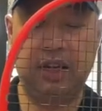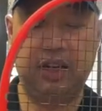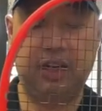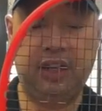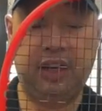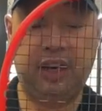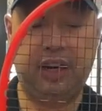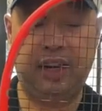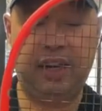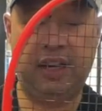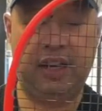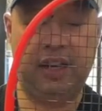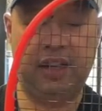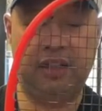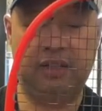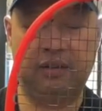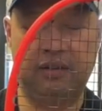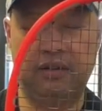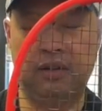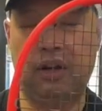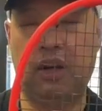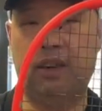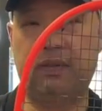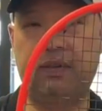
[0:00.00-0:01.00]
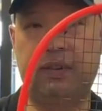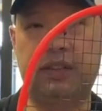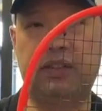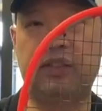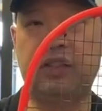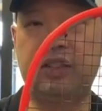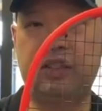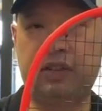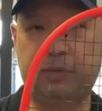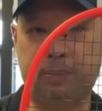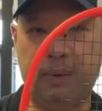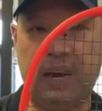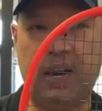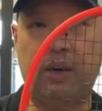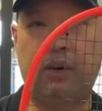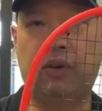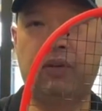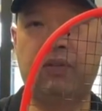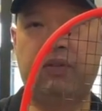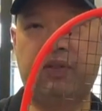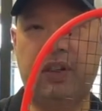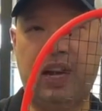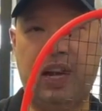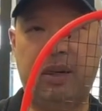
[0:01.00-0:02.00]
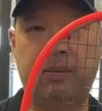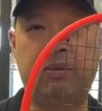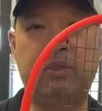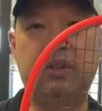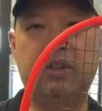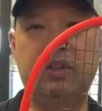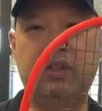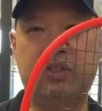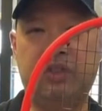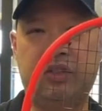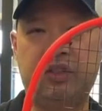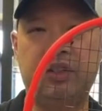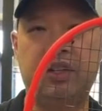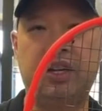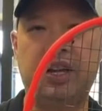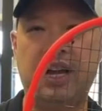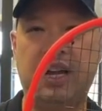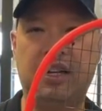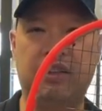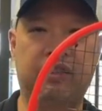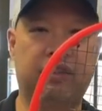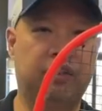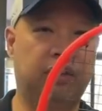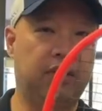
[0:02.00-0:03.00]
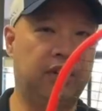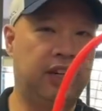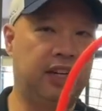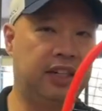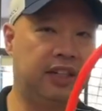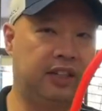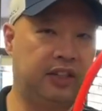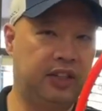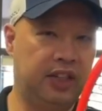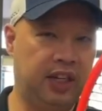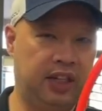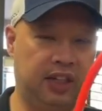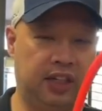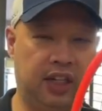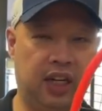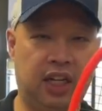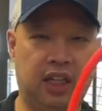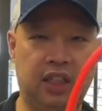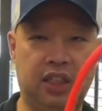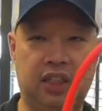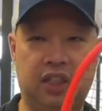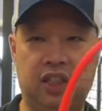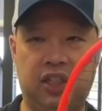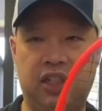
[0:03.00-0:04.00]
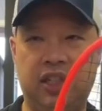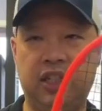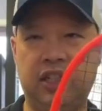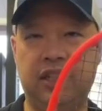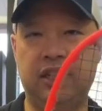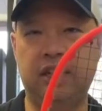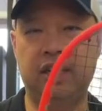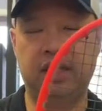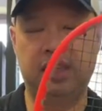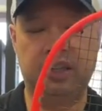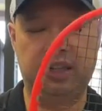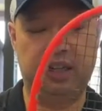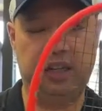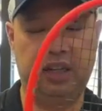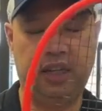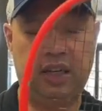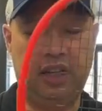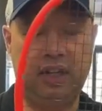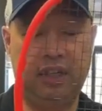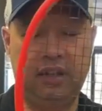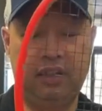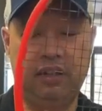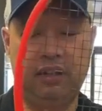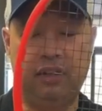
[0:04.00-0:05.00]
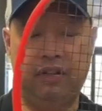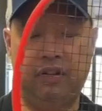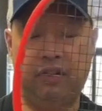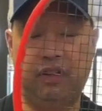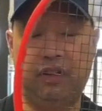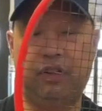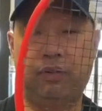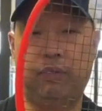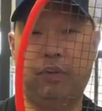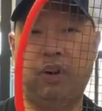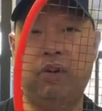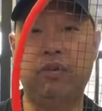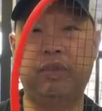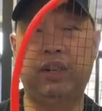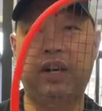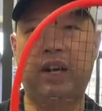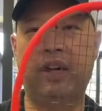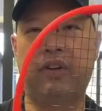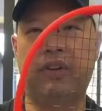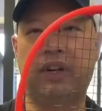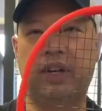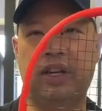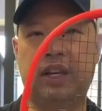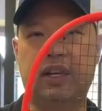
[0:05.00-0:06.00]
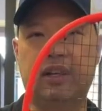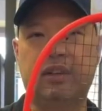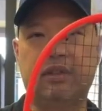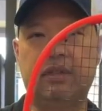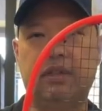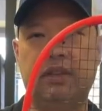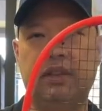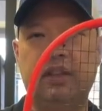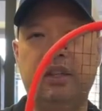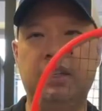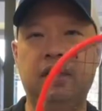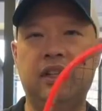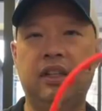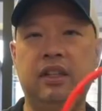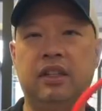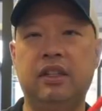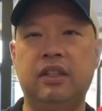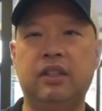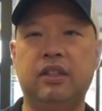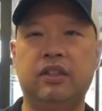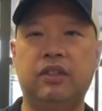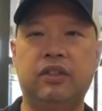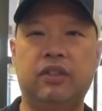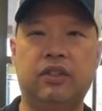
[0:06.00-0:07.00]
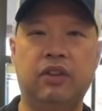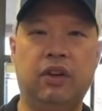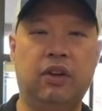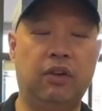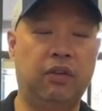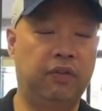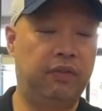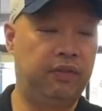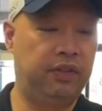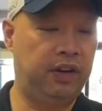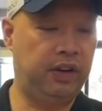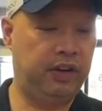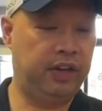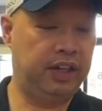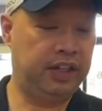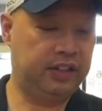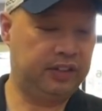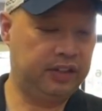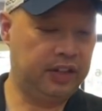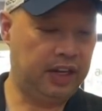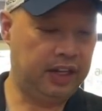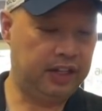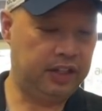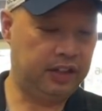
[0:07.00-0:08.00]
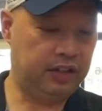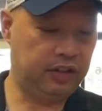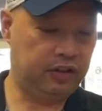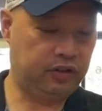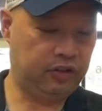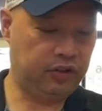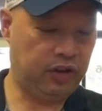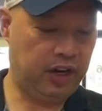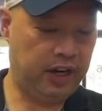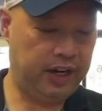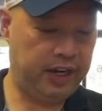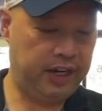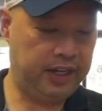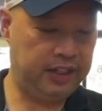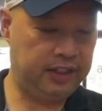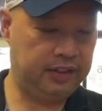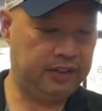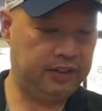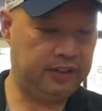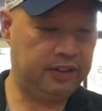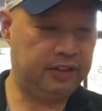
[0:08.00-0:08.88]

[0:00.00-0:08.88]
And obviously spiral fibers as their latest technology in the throat area. So very excited to try it.